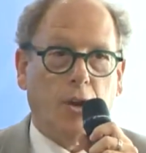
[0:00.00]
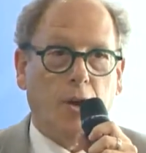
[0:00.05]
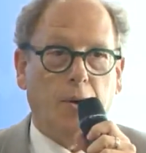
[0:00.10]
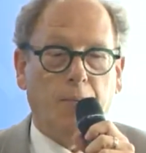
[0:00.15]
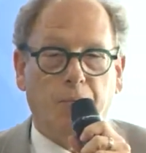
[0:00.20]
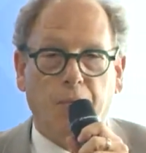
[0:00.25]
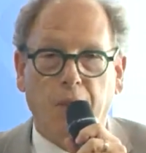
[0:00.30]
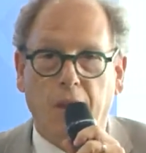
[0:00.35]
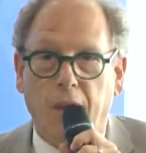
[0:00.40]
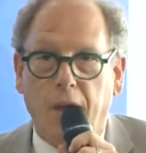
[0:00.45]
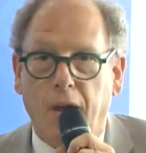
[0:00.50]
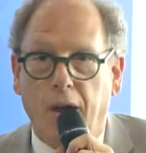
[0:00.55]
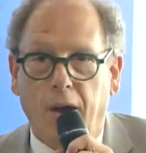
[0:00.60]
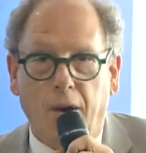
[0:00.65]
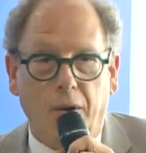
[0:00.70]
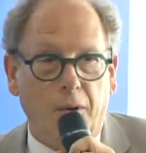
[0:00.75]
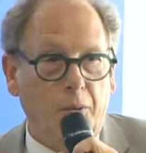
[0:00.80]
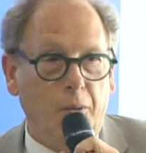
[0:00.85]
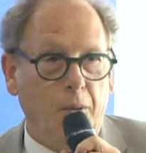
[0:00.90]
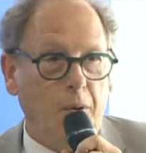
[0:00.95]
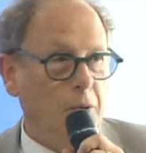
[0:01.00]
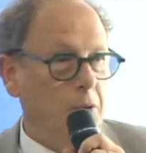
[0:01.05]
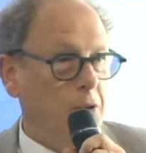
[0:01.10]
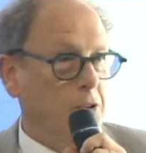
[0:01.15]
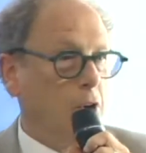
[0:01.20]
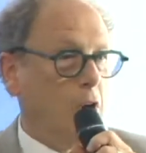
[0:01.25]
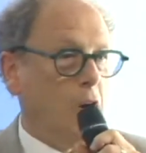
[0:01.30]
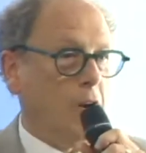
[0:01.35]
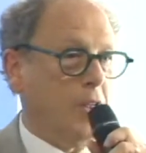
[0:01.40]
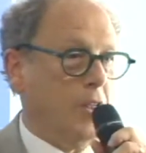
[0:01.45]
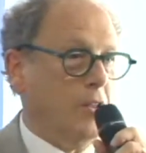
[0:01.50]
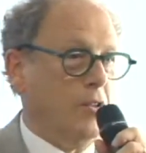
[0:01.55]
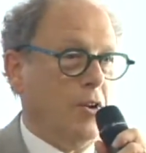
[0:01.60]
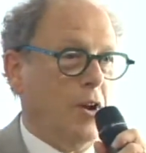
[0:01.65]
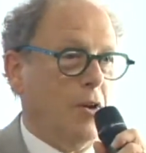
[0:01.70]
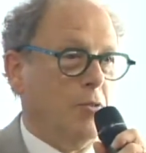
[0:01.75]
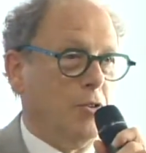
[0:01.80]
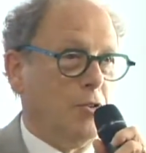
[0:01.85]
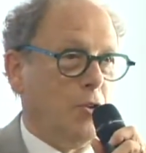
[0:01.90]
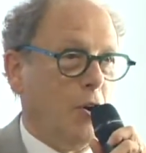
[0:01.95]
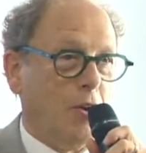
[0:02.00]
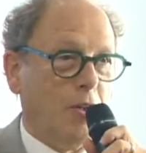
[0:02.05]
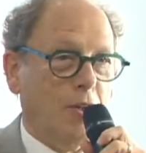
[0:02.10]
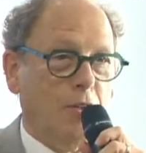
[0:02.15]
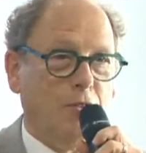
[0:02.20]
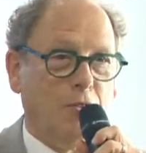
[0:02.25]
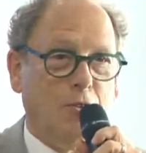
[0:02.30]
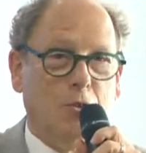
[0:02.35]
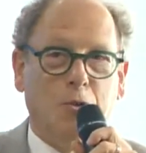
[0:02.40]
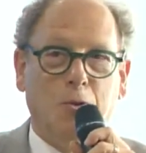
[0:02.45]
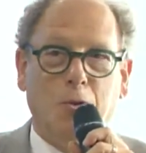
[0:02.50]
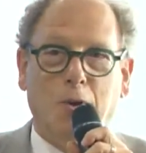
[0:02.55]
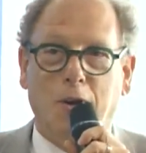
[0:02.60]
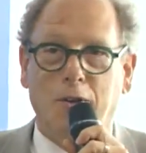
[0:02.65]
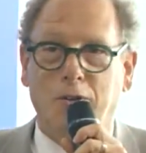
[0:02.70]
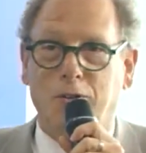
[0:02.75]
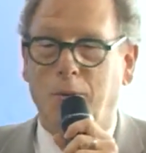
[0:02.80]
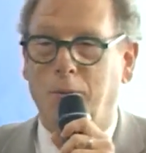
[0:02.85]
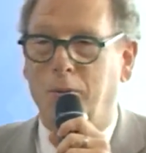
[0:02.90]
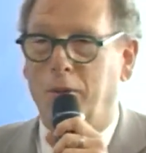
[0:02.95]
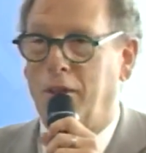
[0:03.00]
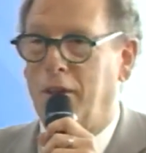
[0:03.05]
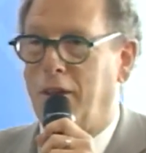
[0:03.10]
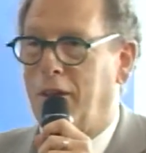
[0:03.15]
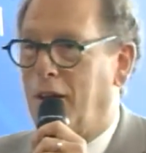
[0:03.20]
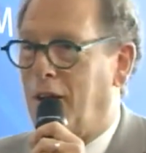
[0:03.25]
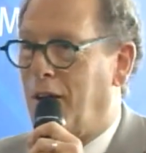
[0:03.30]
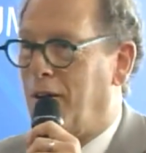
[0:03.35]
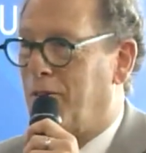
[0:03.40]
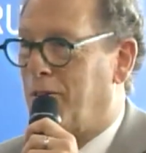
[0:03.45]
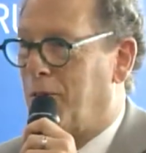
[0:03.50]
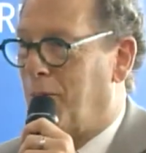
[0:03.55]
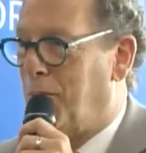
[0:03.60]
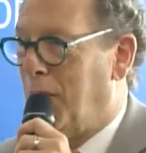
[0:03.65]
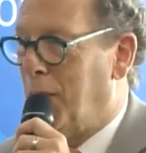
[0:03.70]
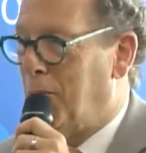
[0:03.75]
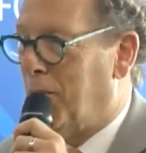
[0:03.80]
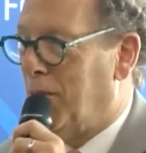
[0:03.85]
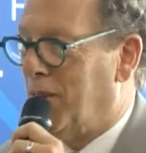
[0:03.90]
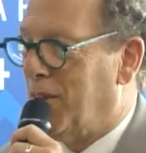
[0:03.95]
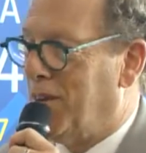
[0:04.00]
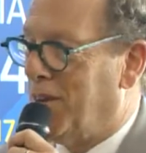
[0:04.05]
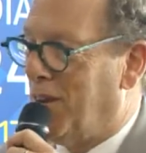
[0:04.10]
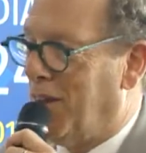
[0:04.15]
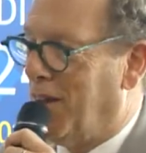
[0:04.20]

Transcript: I was talking to some people in